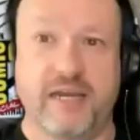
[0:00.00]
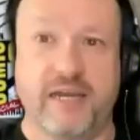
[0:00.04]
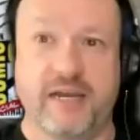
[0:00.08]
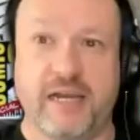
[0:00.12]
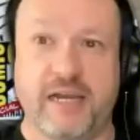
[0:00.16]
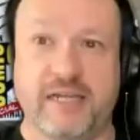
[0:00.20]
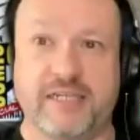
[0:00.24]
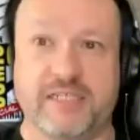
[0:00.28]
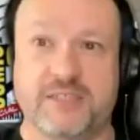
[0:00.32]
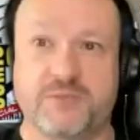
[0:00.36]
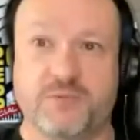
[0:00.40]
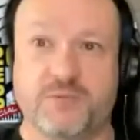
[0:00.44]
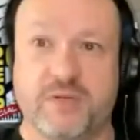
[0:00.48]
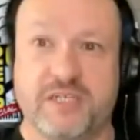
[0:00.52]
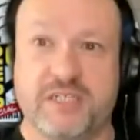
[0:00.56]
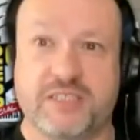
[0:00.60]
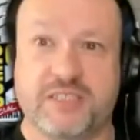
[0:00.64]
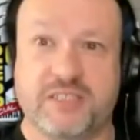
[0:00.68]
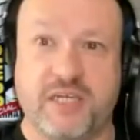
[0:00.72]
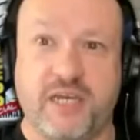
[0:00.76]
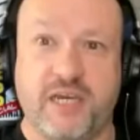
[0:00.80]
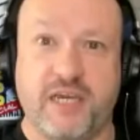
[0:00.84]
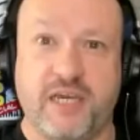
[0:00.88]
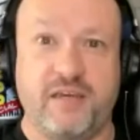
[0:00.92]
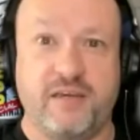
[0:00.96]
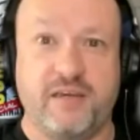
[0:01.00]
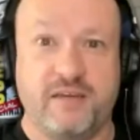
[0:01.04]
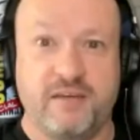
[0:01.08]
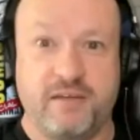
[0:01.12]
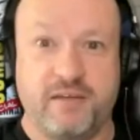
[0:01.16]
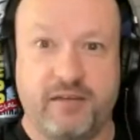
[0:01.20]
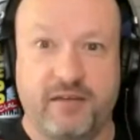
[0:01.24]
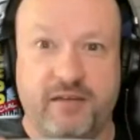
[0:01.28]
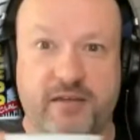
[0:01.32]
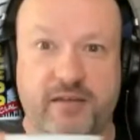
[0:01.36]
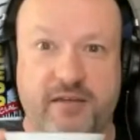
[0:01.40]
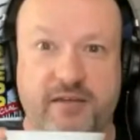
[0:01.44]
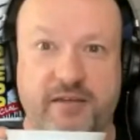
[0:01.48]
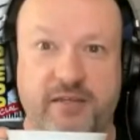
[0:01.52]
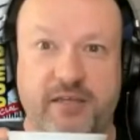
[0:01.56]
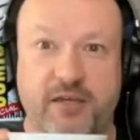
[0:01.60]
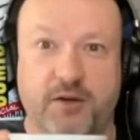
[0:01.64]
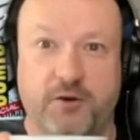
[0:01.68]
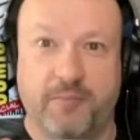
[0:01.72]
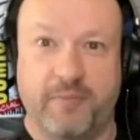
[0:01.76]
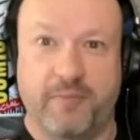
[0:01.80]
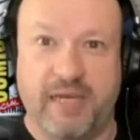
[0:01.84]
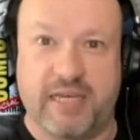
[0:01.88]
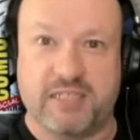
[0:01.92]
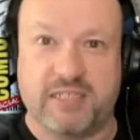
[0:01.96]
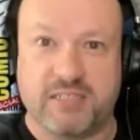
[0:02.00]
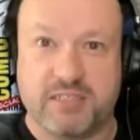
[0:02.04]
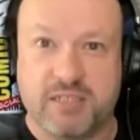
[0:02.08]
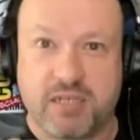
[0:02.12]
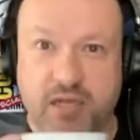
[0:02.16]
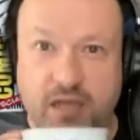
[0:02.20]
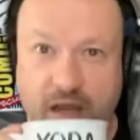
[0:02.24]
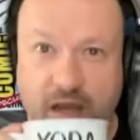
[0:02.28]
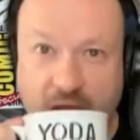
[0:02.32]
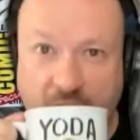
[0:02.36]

I just want to say Yoda best.